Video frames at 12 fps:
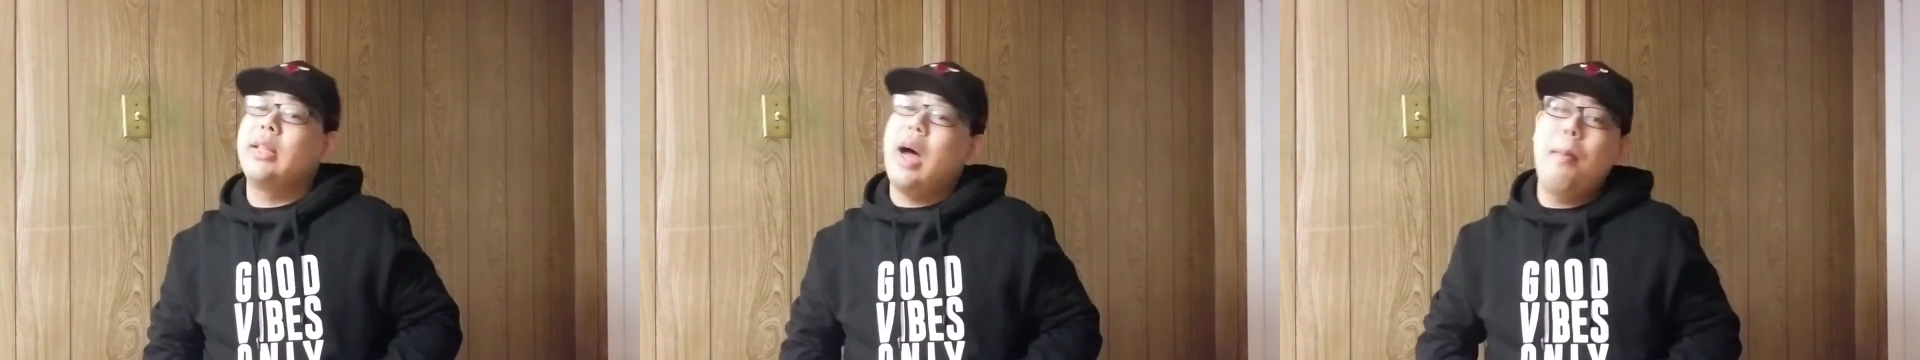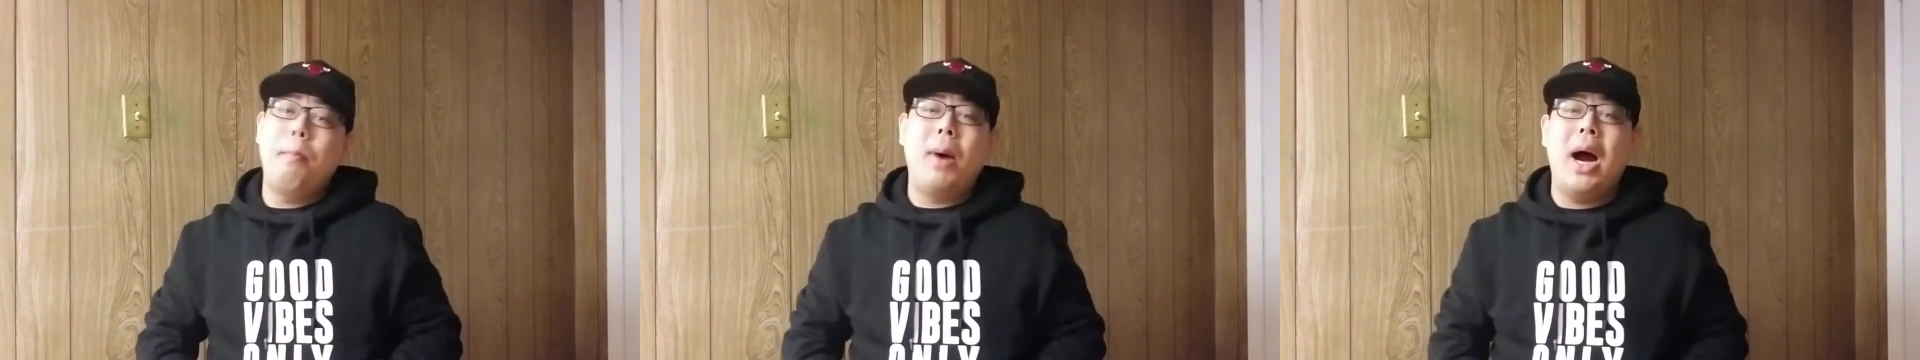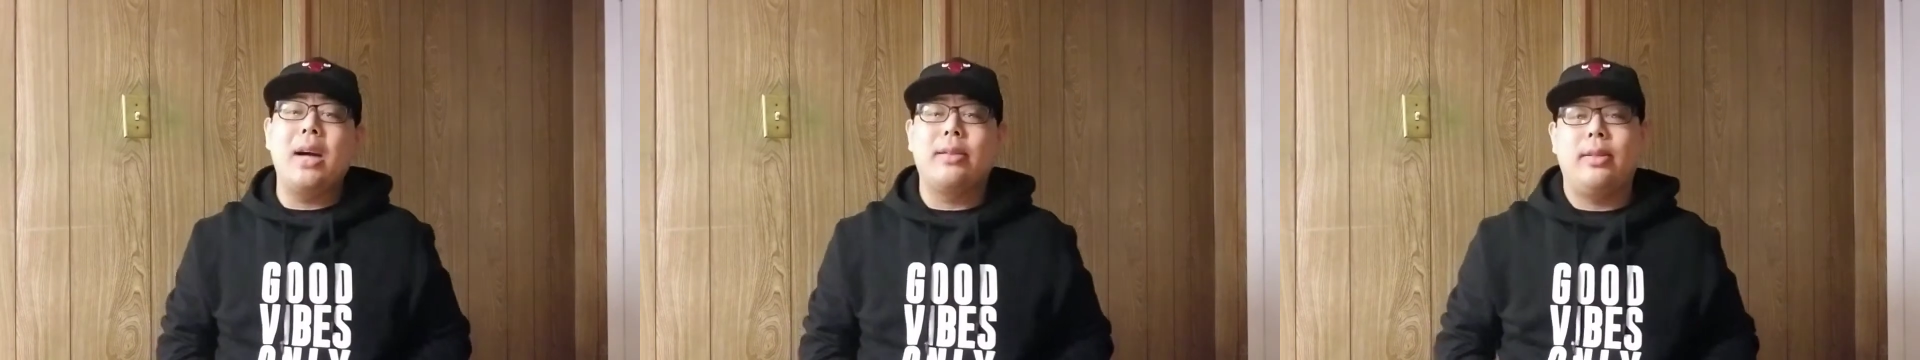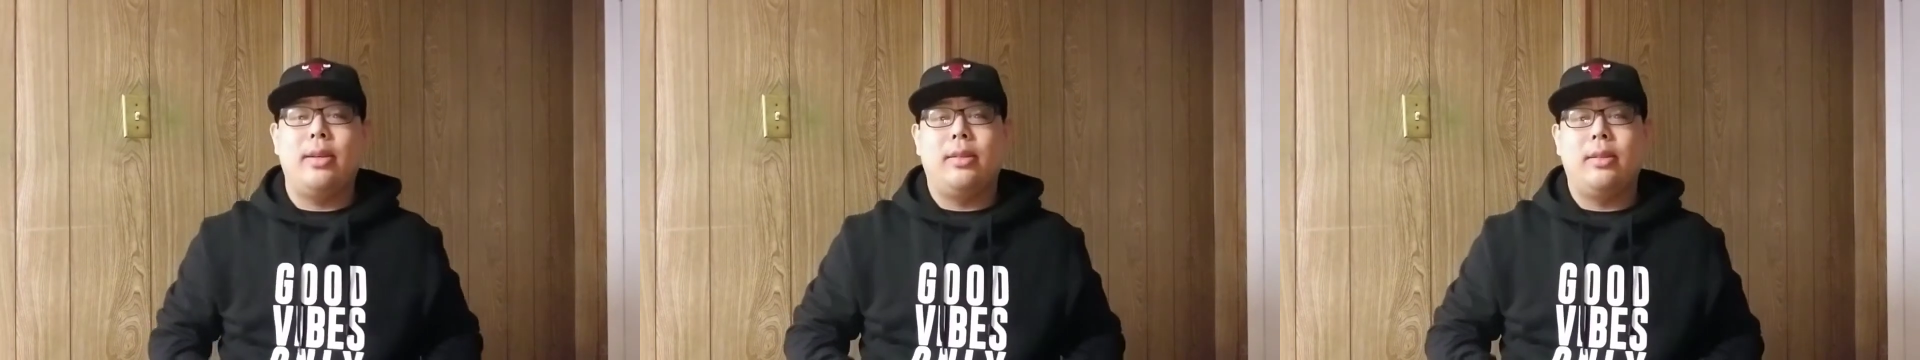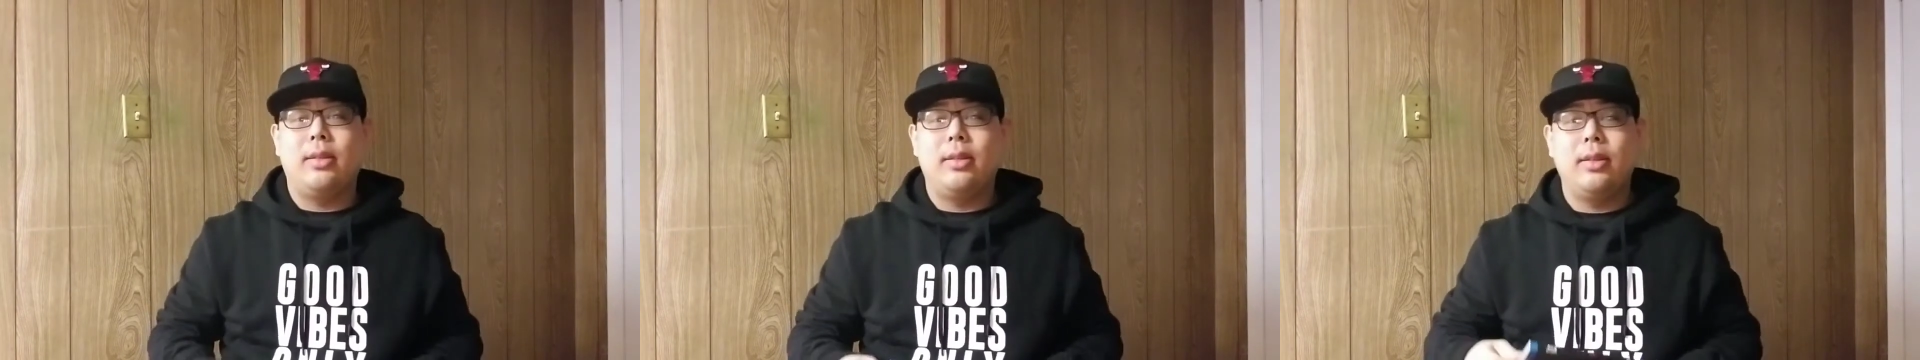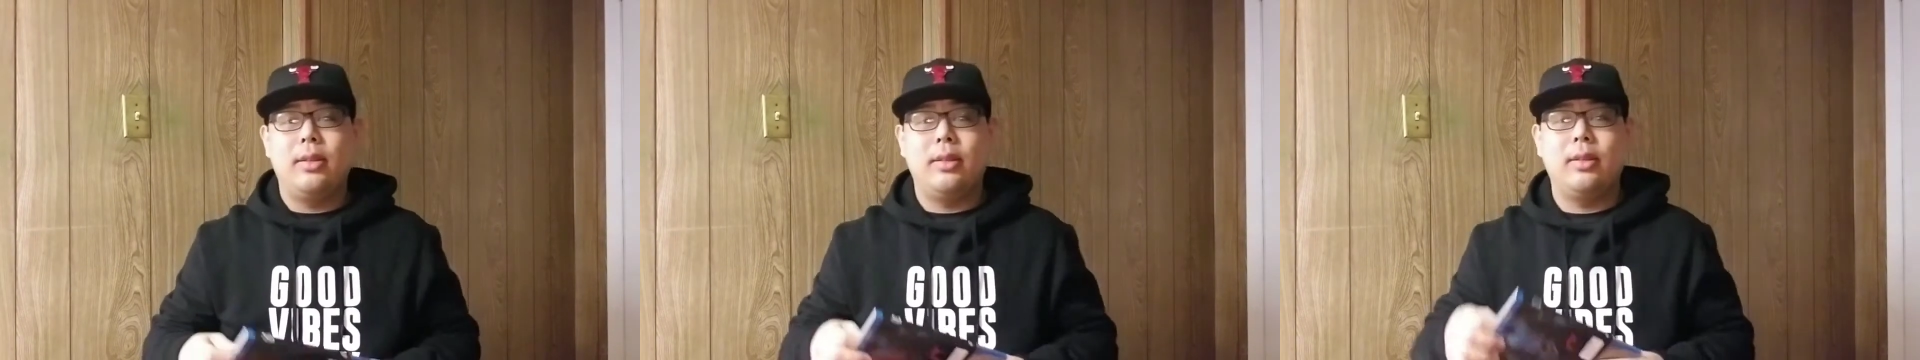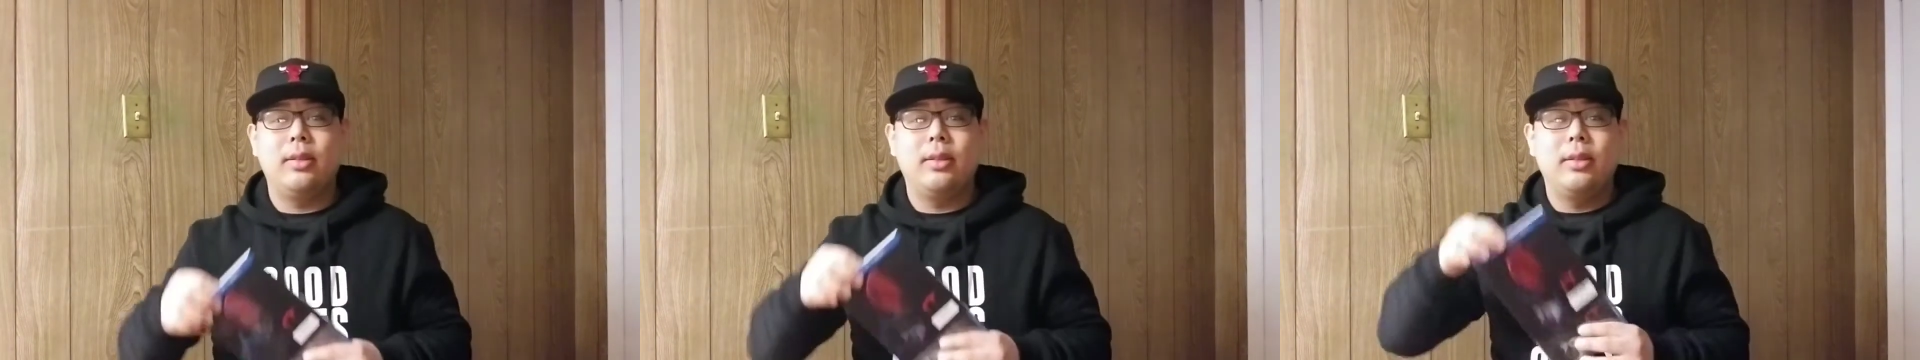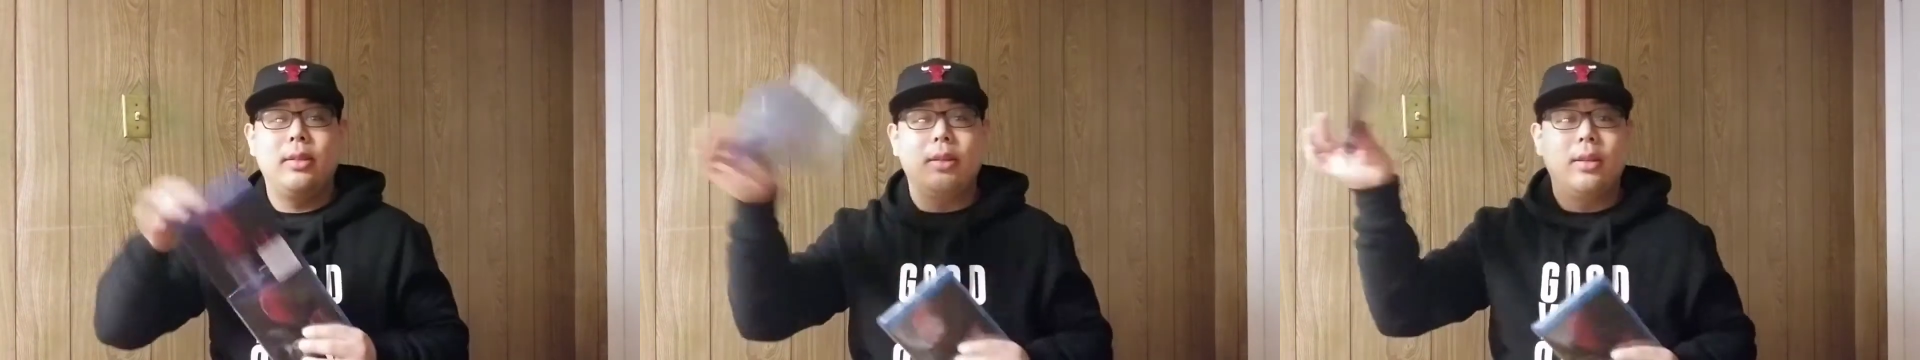unbox this.
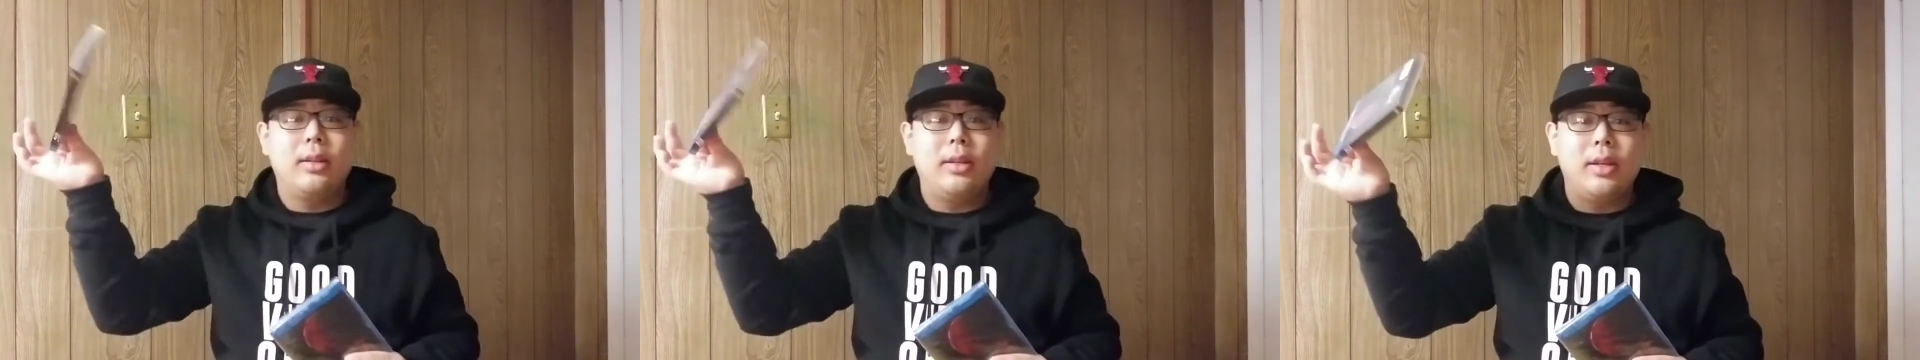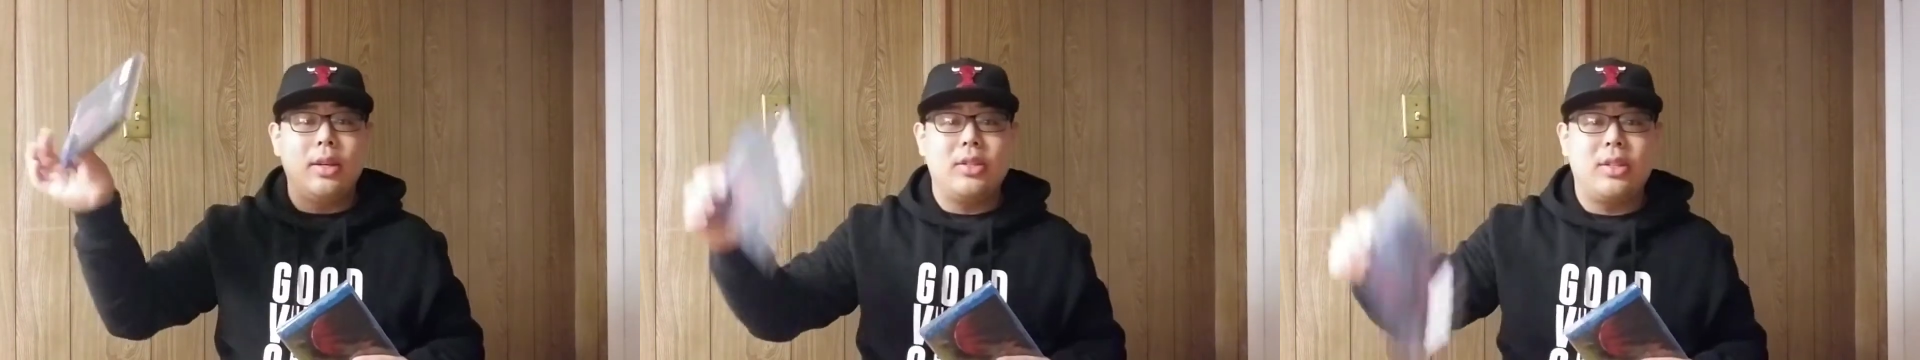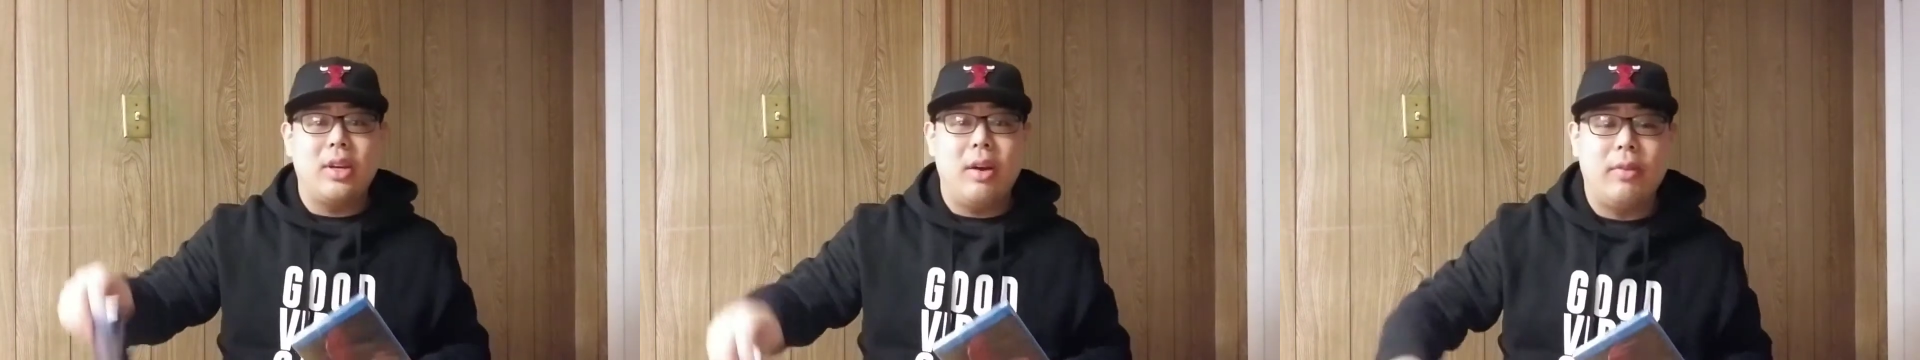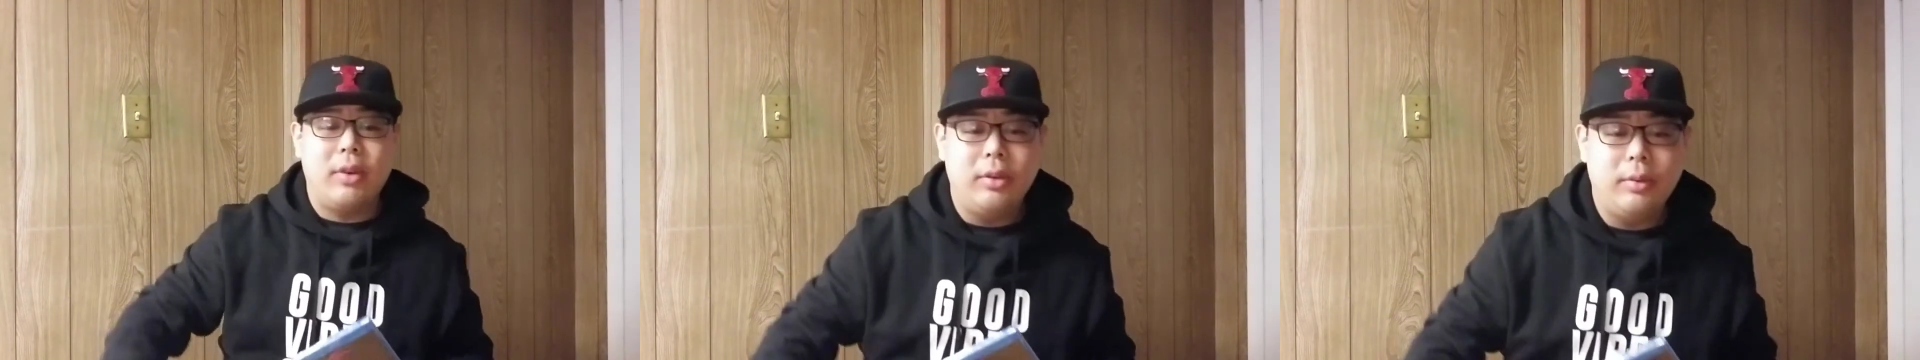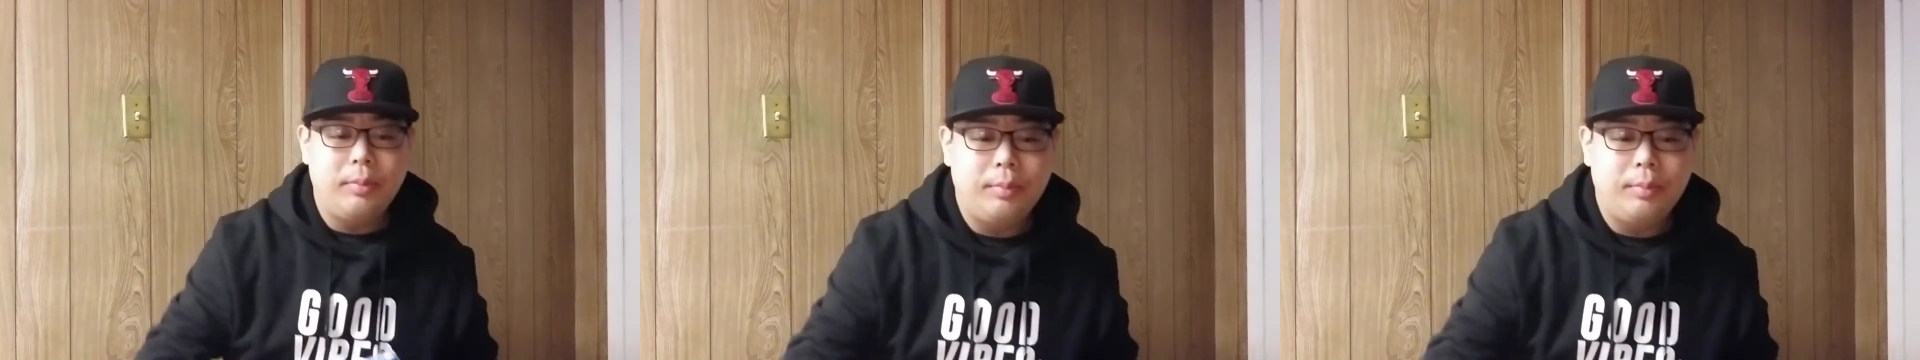Here's the cover.